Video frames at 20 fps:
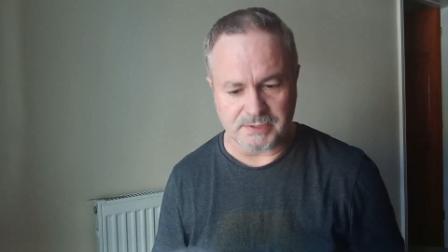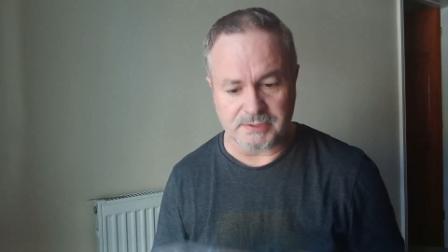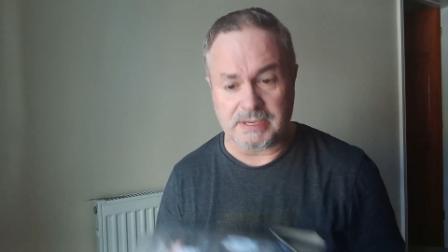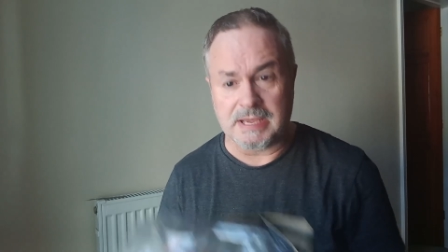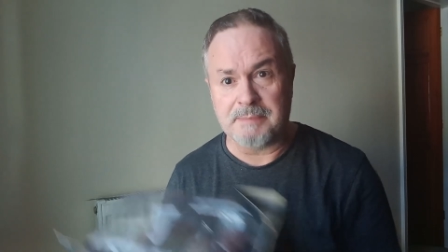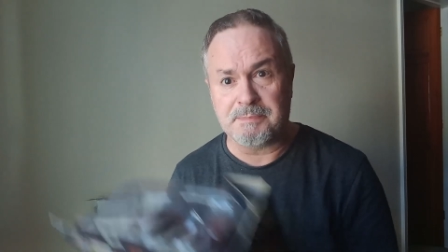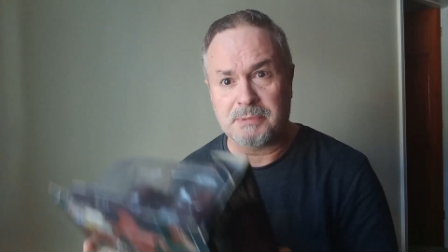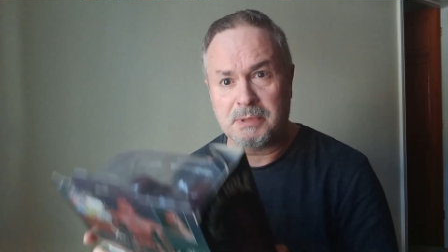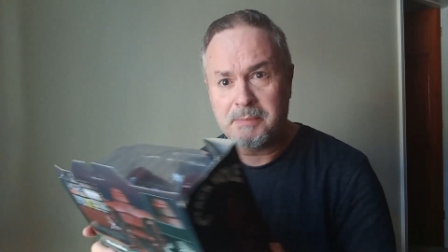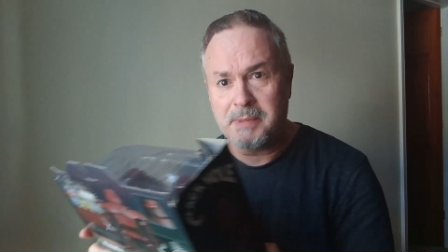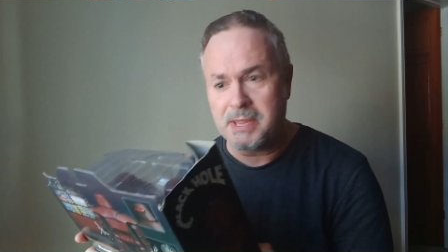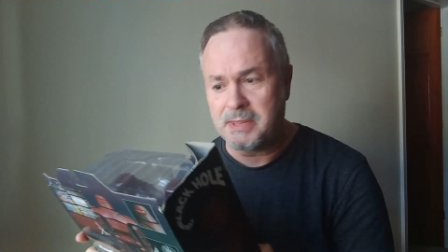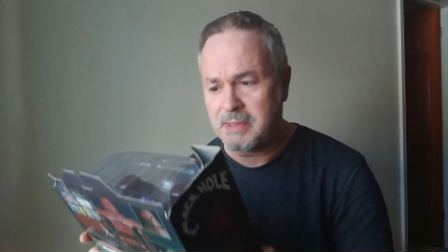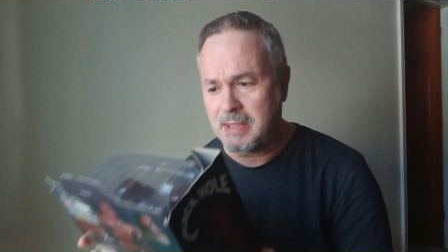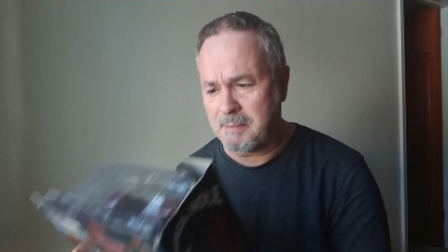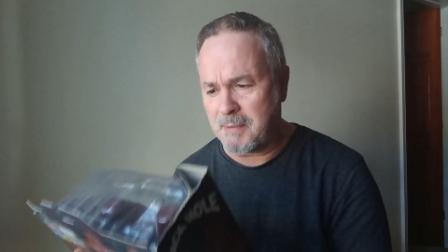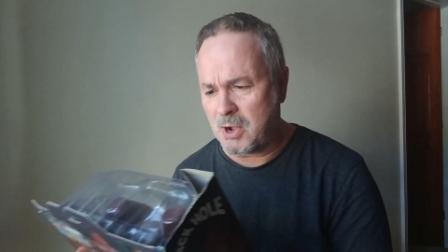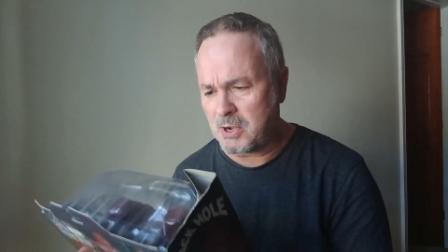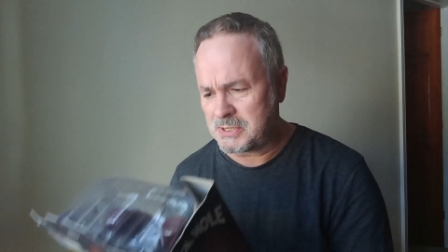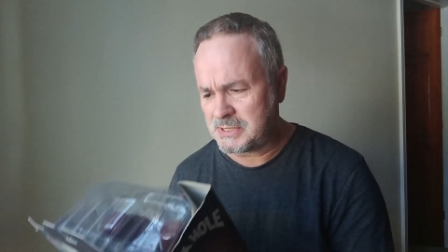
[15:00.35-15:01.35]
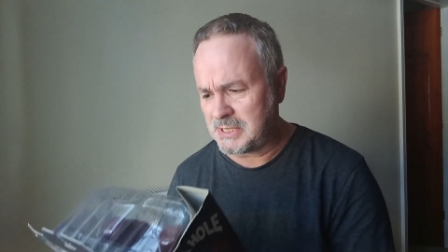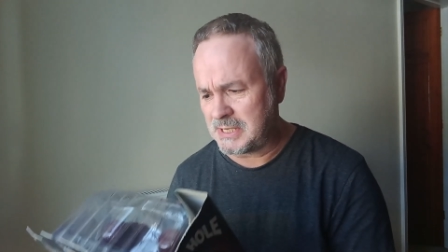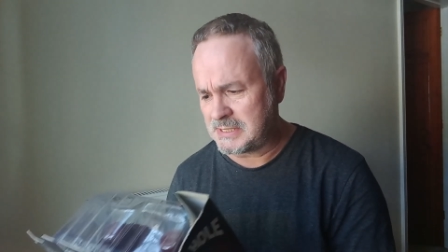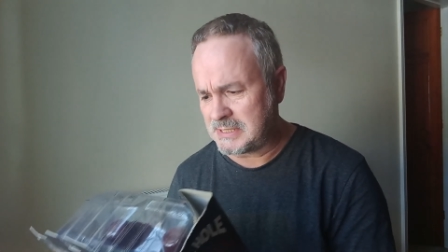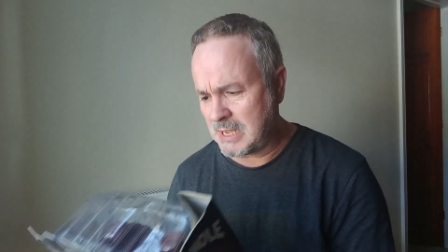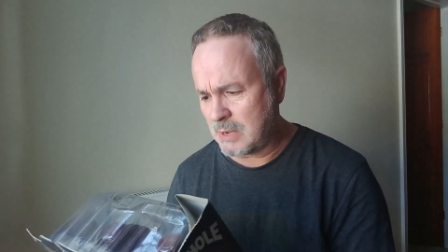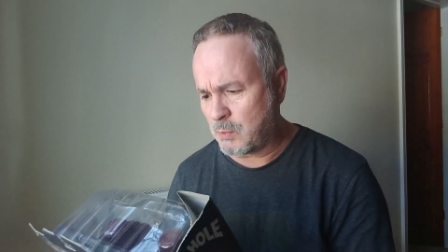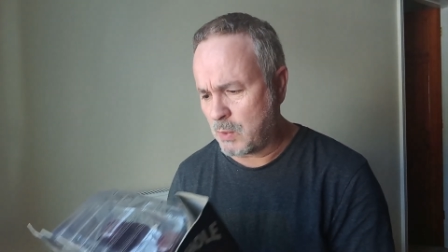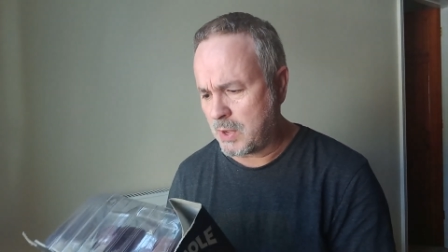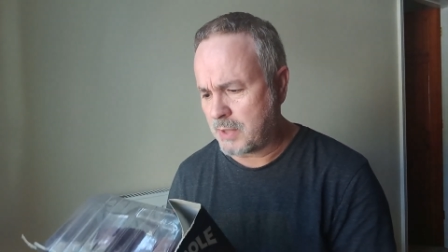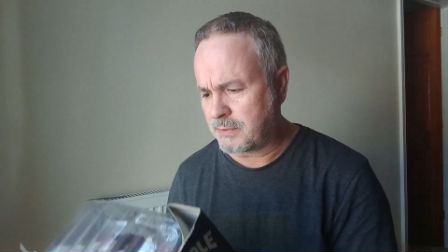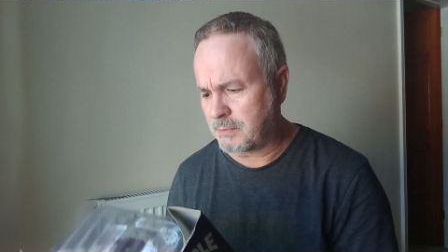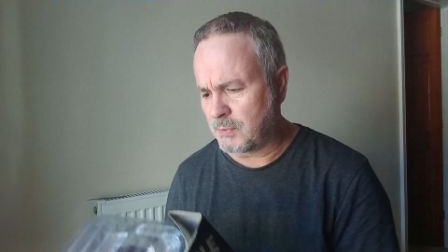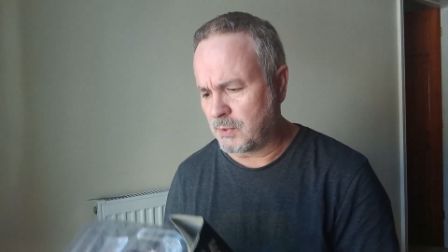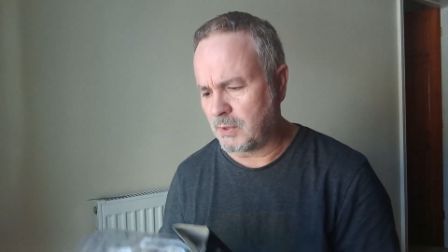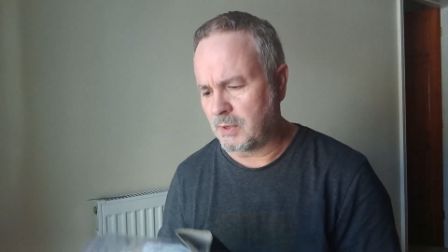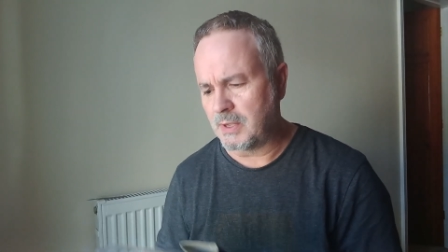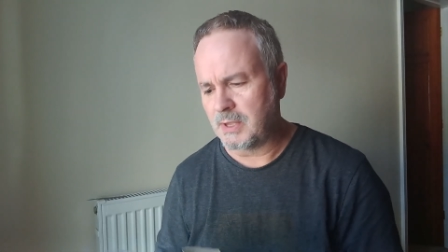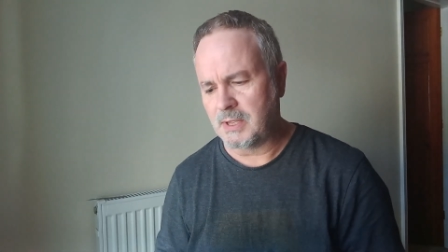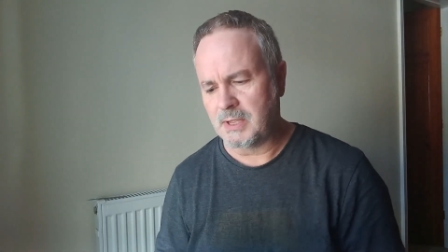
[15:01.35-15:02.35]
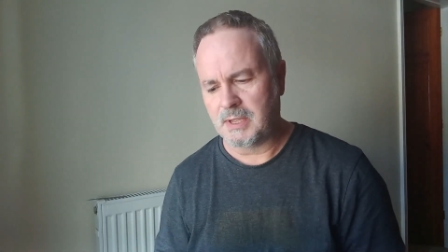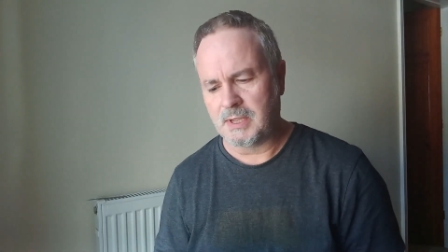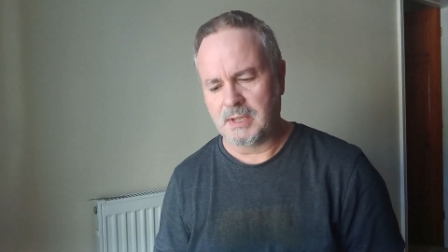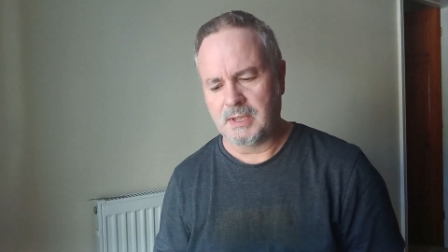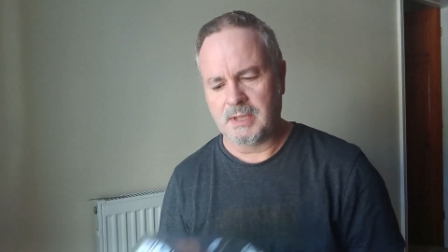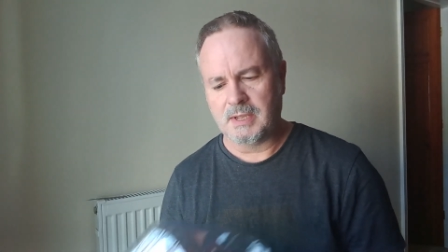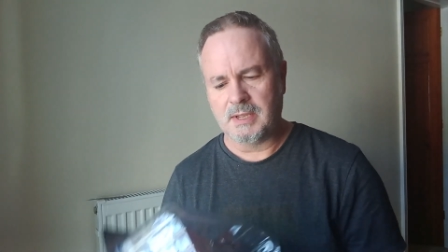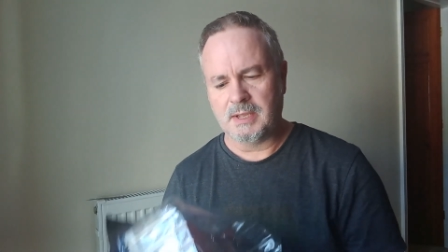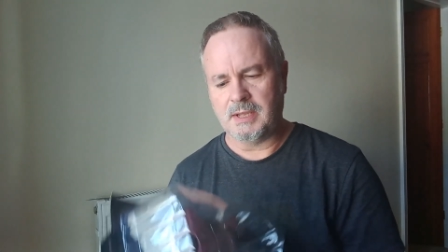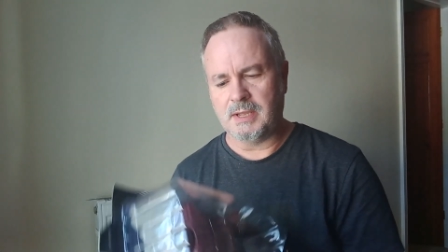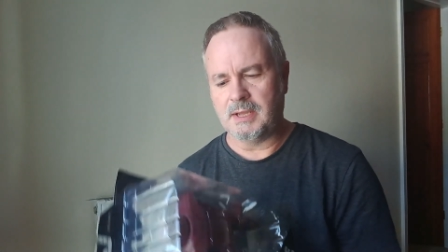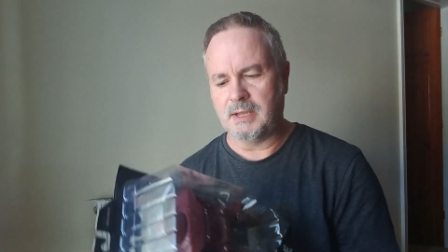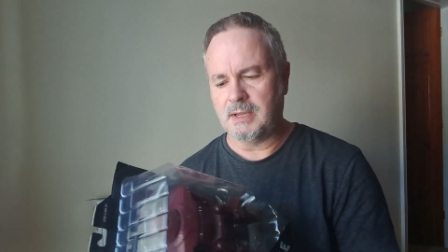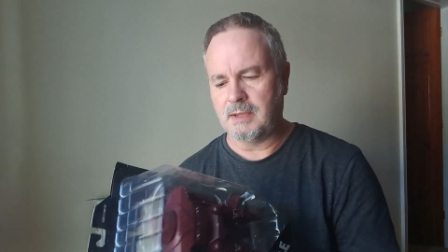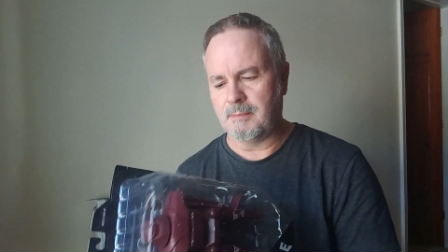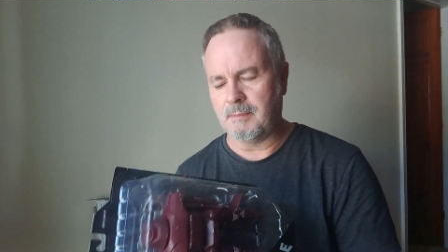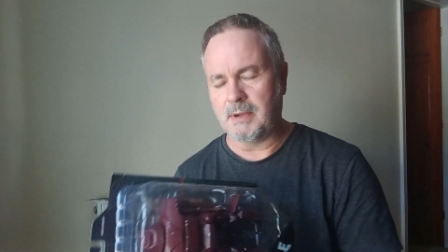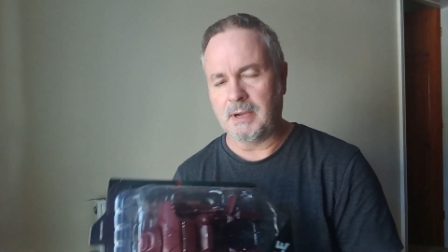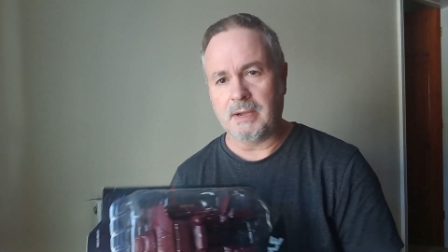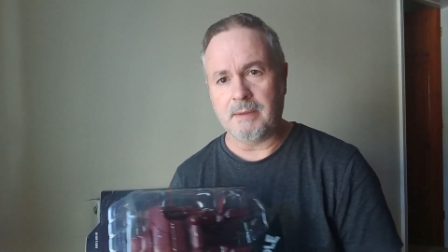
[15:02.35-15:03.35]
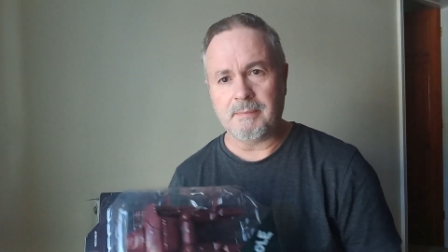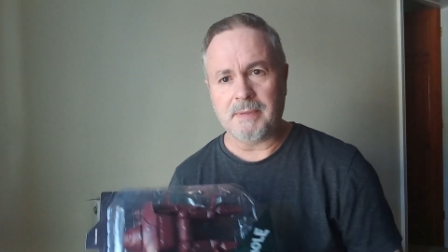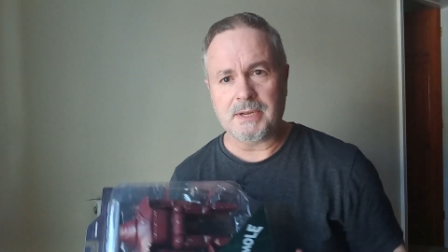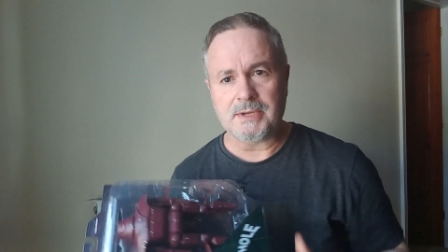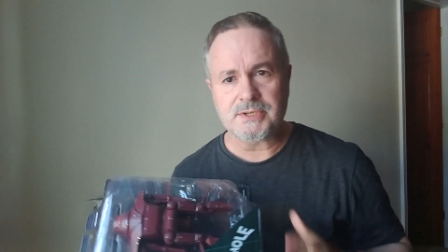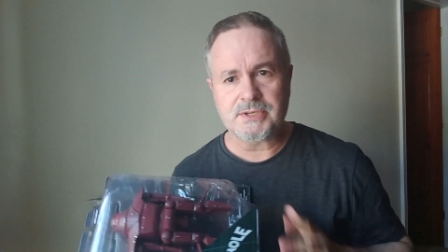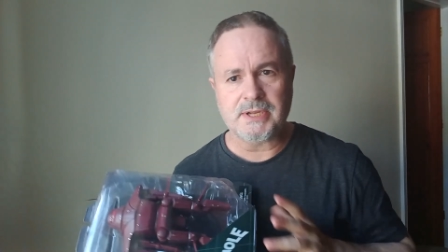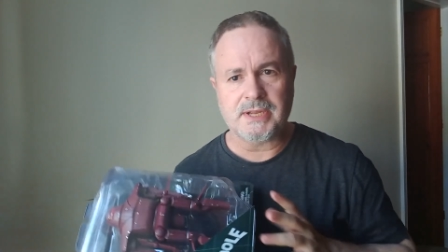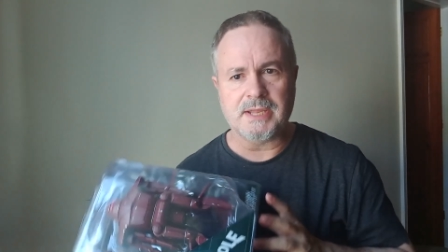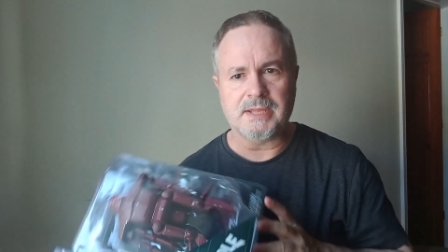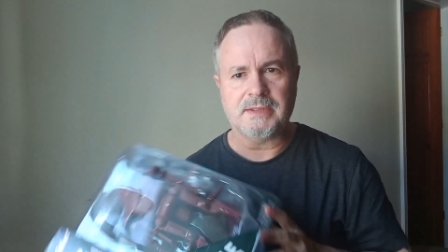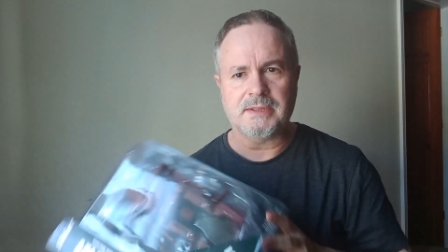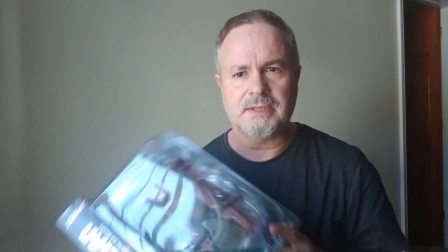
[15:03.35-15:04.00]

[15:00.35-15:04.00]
Keep them in their boxes, they're worth more. I managed to get